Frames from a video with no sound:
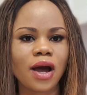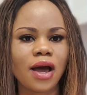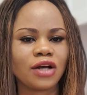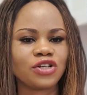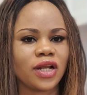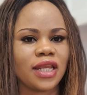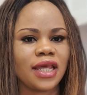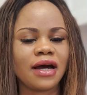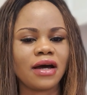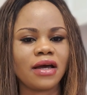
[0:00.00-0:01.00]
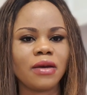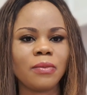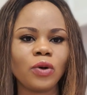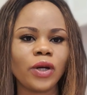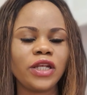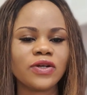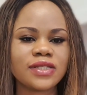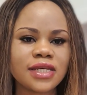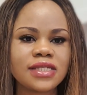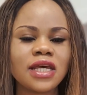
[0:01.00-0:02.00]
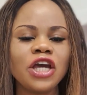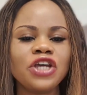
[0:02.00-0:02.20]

actually are employing nurses.